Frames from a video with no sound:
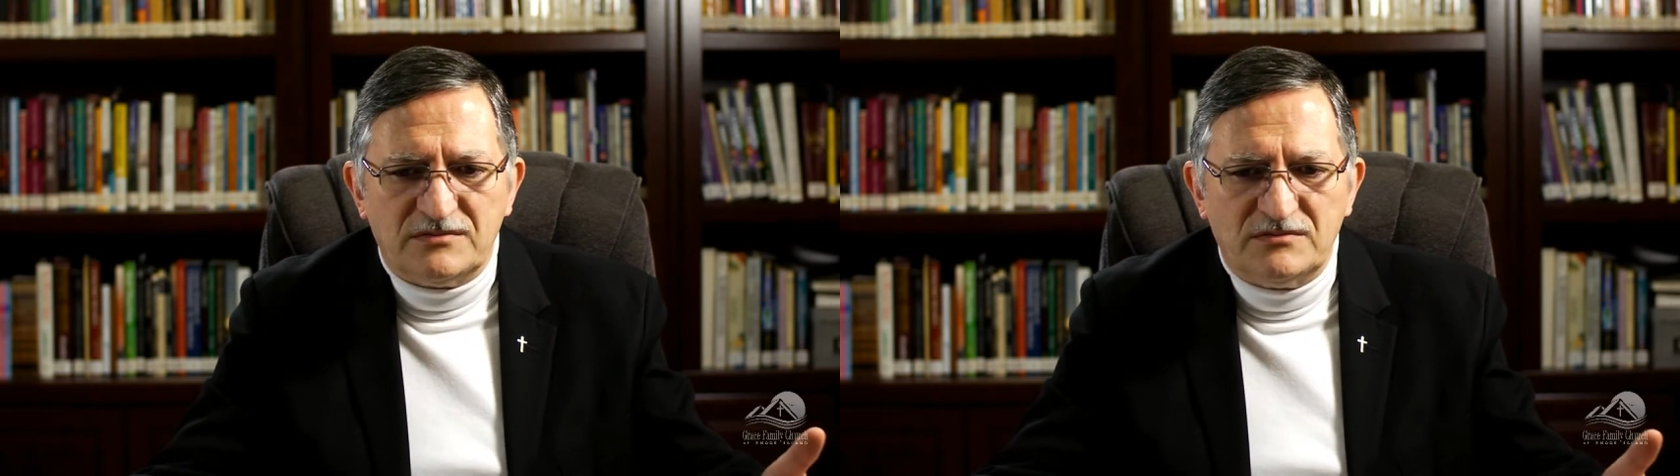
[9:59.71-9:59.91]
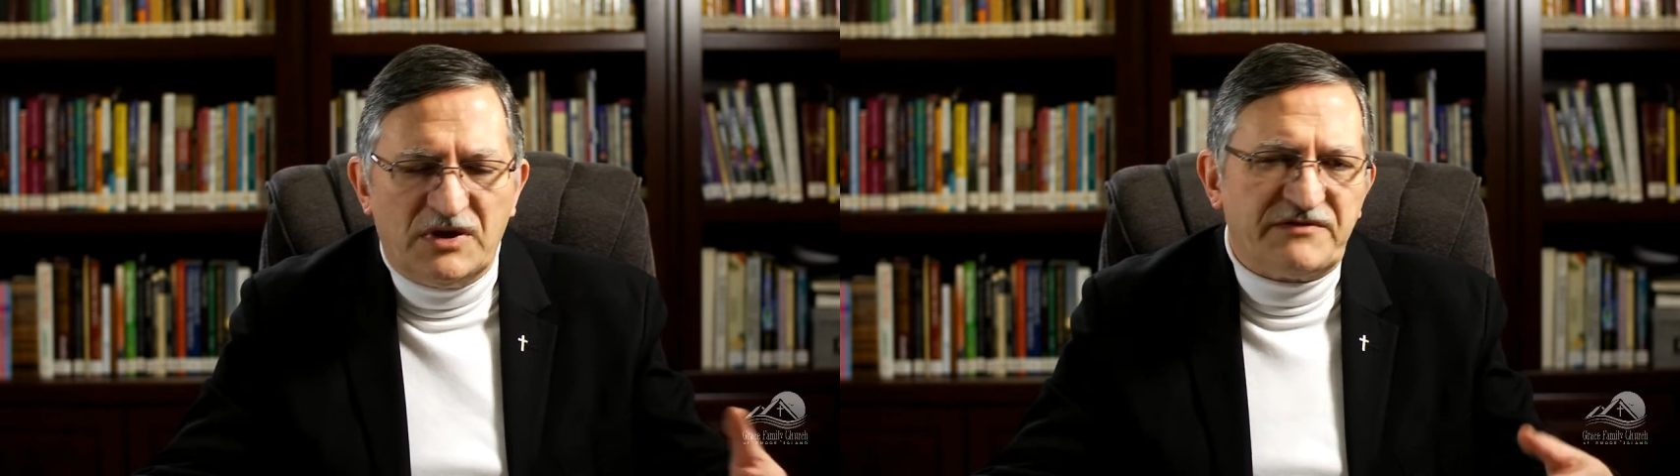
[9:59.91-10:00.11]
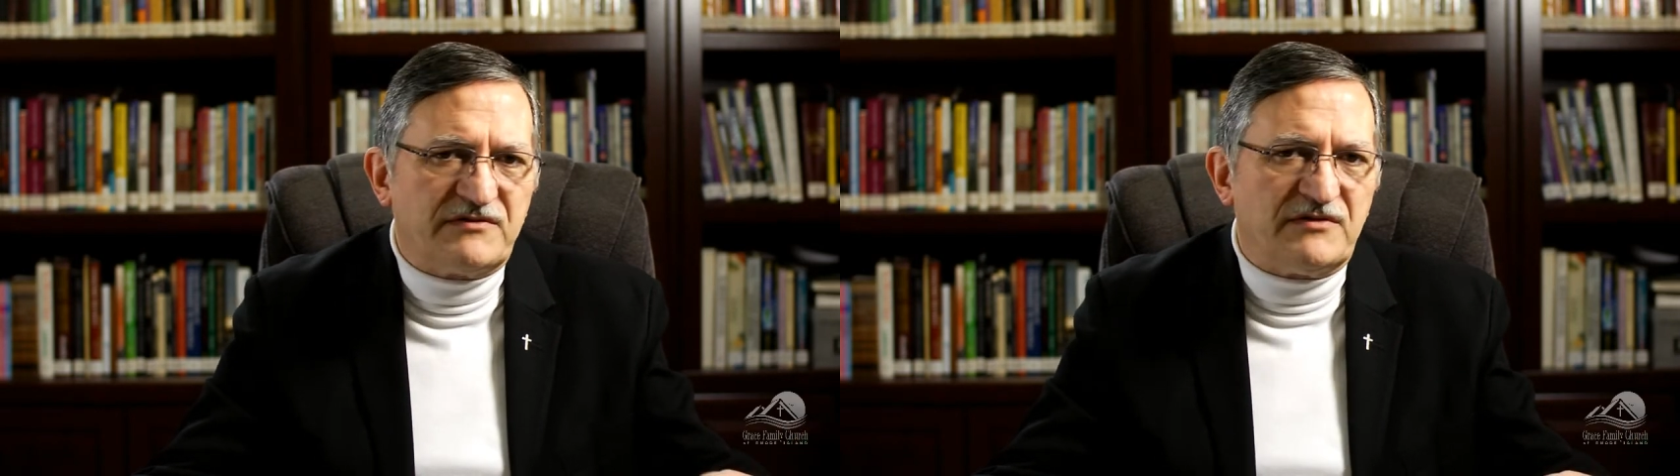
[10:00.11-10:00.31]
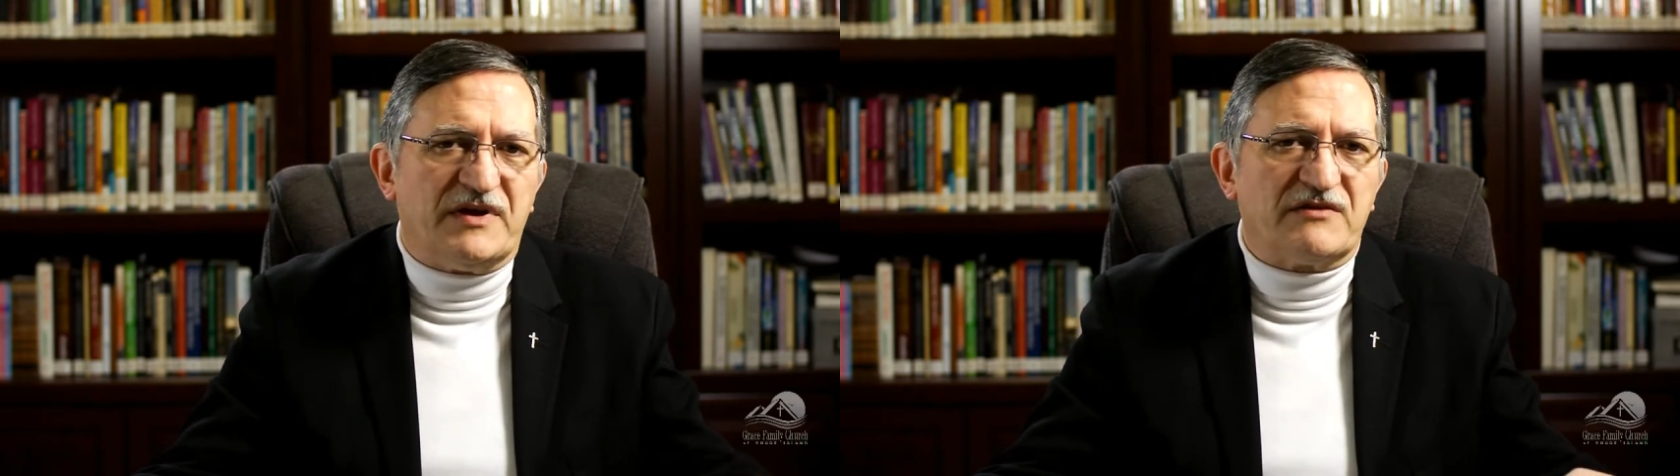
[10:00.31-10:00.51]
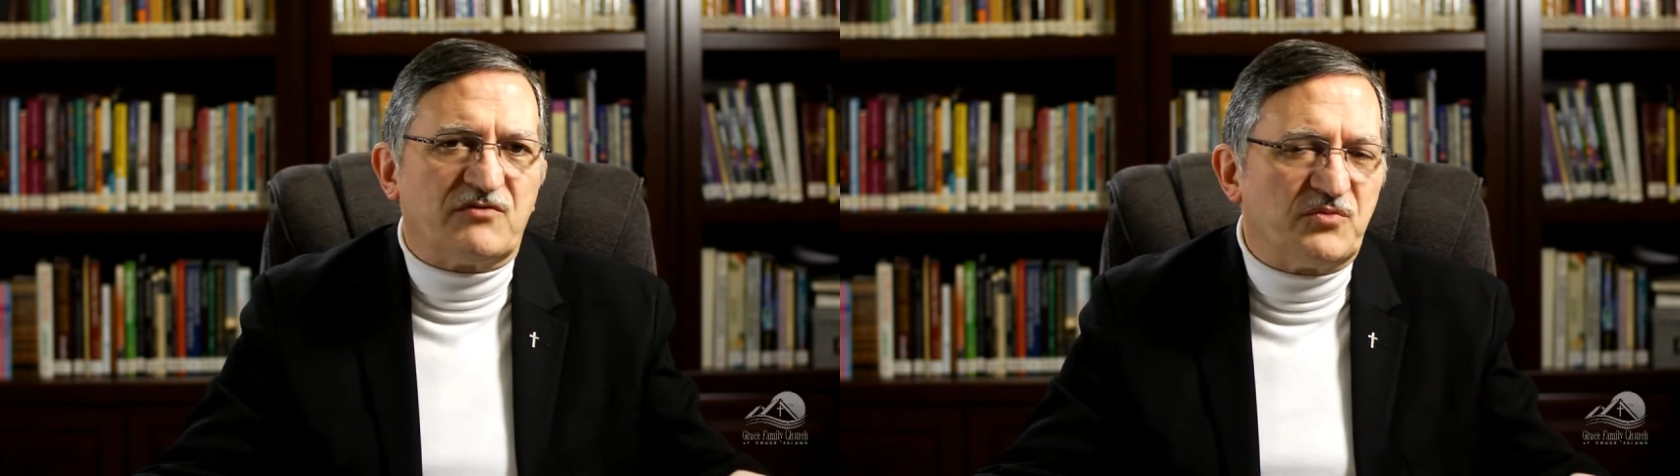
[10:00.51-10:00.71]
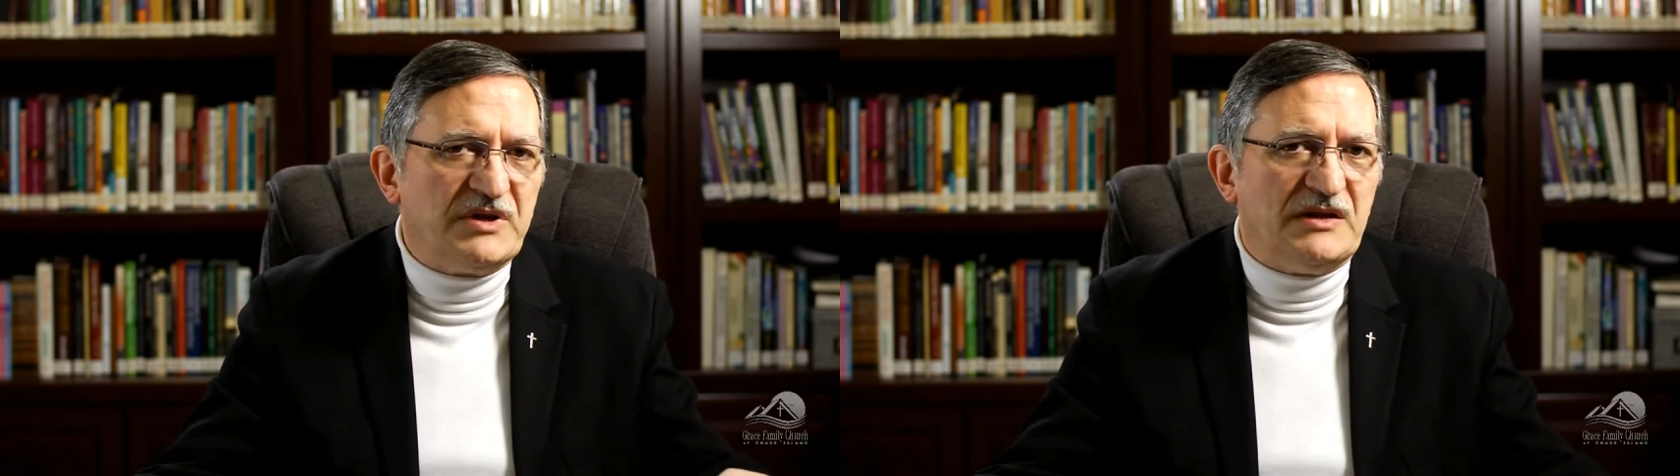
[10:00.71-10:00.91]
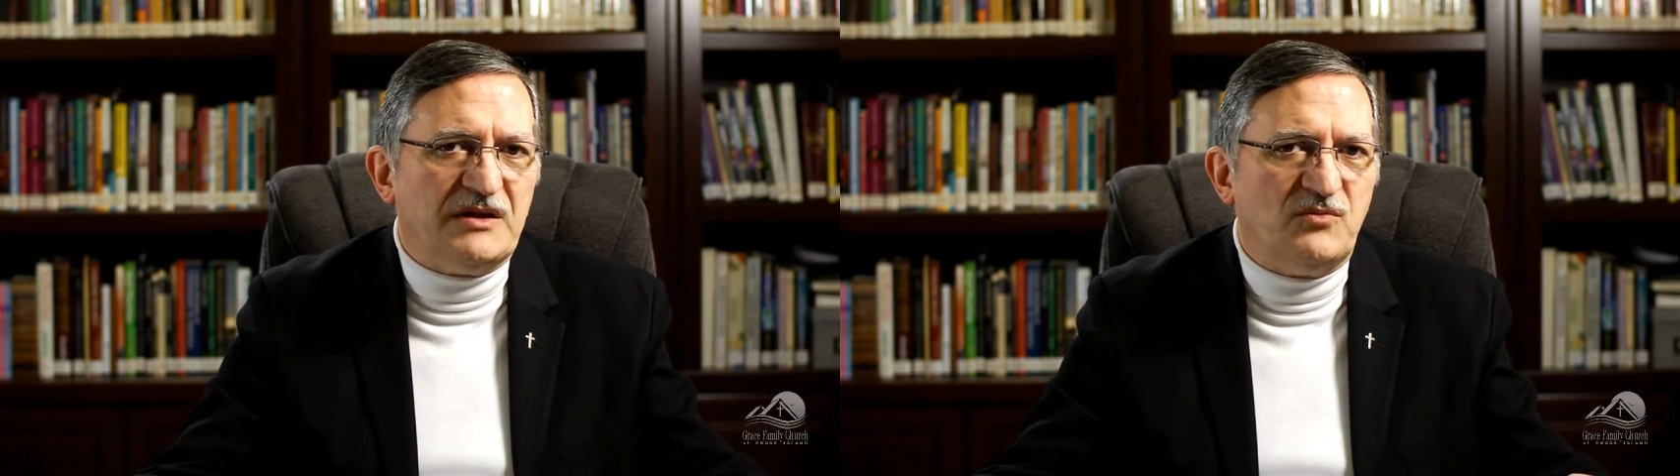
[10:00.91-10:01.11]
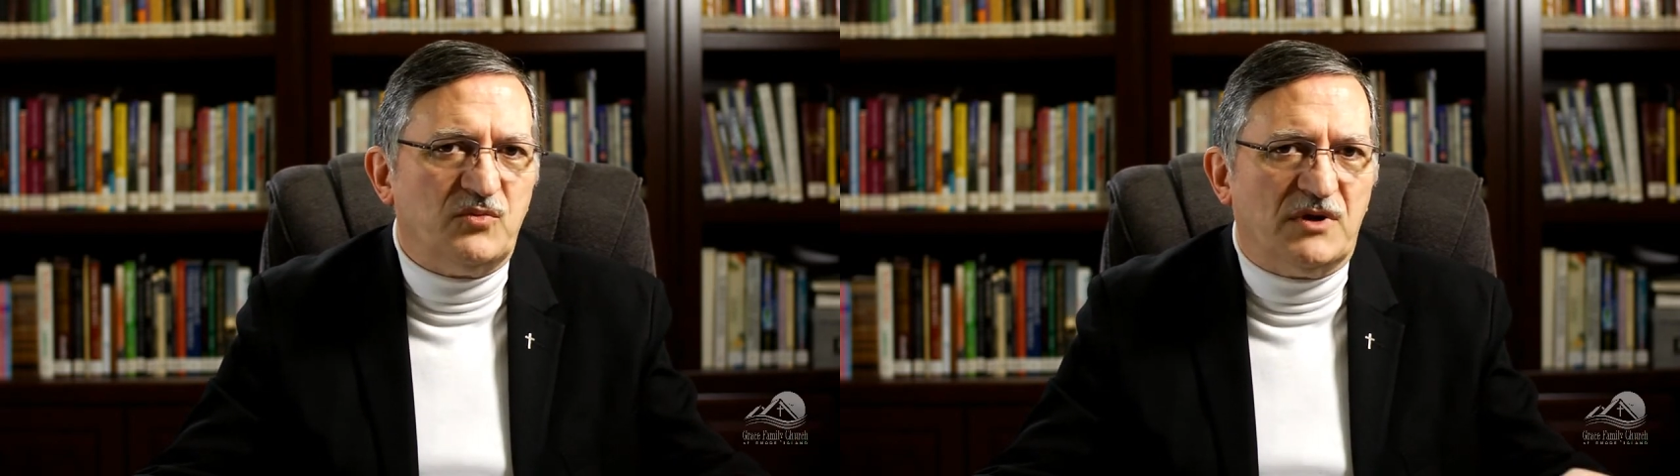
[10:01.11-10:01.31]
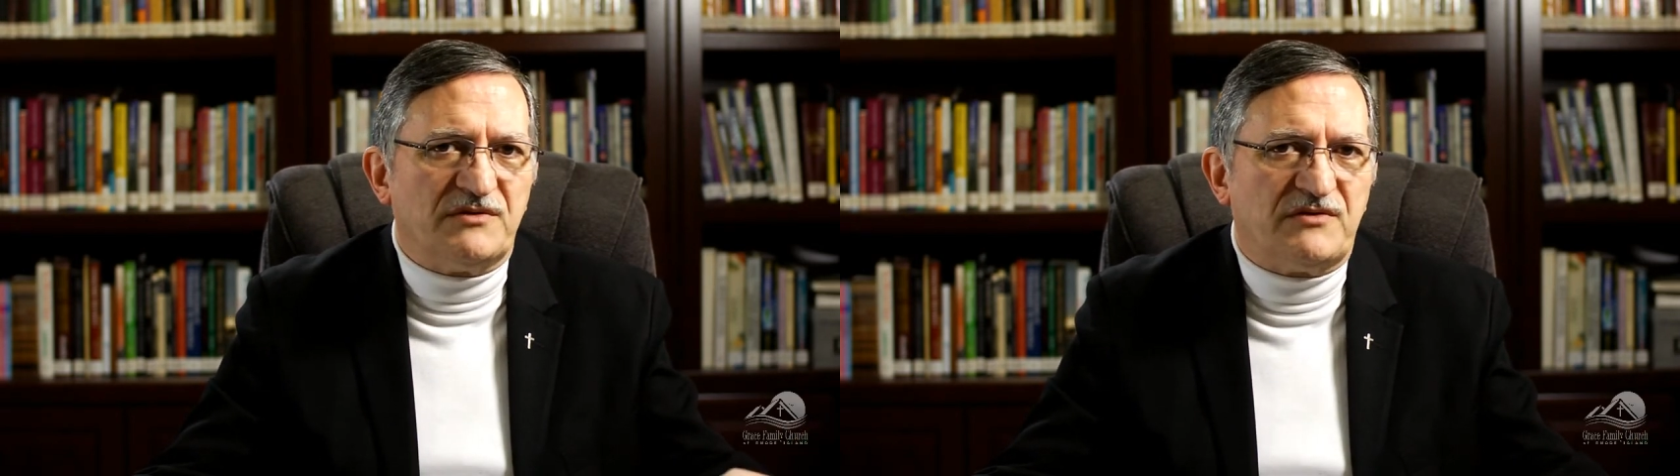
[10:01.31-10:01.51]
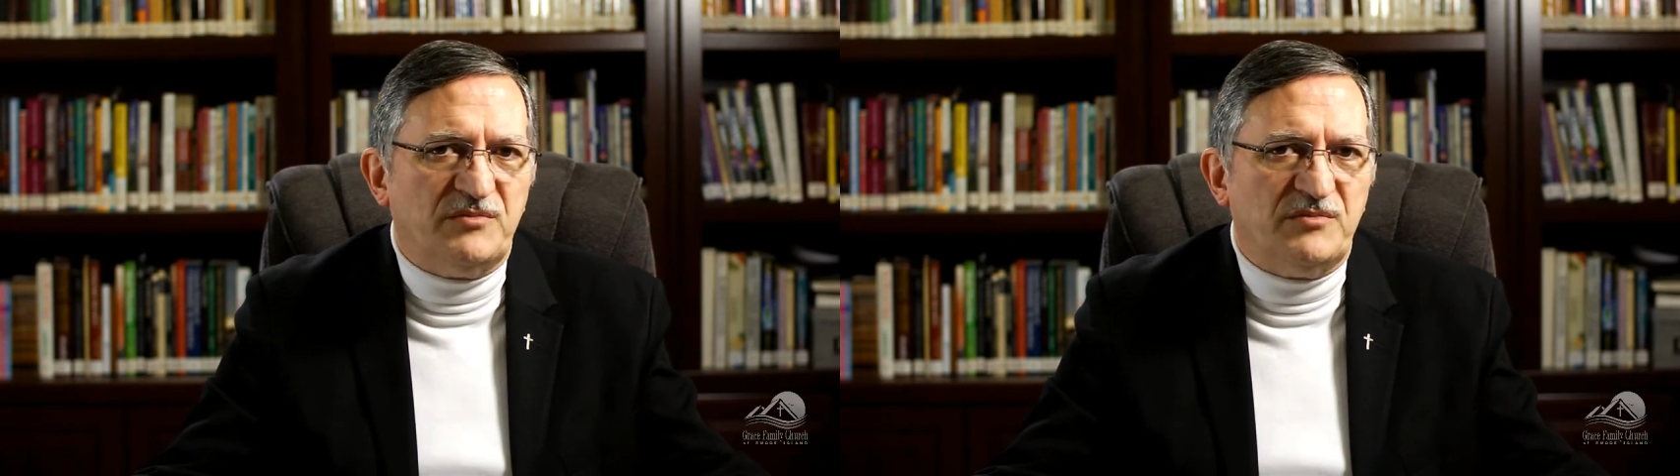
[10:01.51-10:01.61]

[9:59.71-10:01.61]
most of us really want to